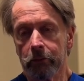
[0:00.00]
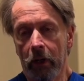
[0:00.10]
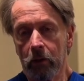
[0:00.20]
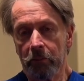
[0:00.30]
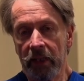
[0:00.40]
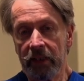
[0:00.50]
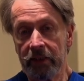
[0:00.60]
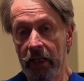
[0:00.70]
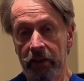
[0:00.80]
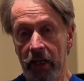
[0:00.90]
And there aren't
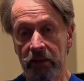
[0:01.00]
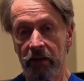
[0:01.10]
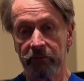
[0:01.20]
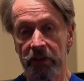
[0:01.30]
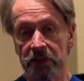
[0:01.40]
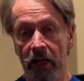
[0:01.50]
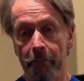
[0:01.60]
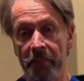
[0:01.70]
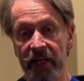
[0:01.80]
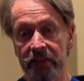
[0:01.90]
many daily
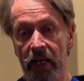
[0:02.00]
activities that